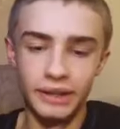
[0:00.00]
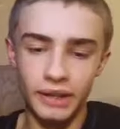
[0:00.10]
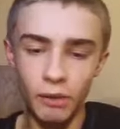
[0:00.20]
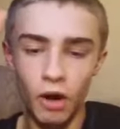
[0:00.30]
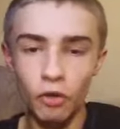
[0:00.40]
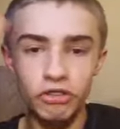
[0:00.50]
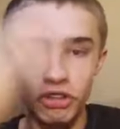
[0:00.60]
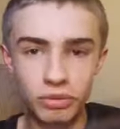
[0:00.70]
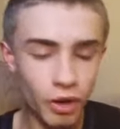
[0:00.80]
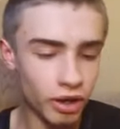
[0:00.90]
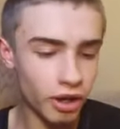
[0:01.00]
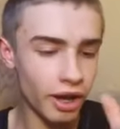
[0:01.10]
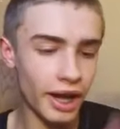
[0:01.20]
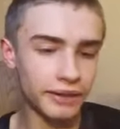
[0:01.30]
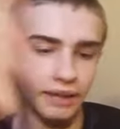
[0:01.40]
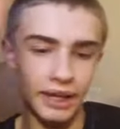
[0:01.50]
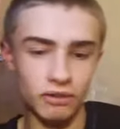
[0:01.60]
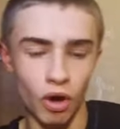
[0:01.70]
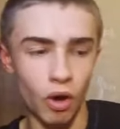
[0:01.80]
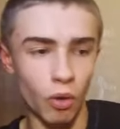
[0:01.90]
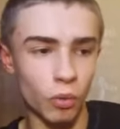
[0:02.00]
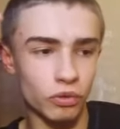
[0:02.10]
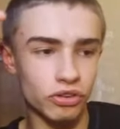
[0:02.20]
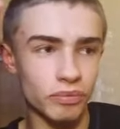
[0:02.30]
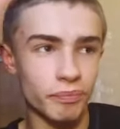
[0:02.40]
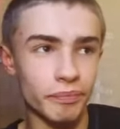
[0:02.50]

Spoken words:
Now it holds the Smiler and it holds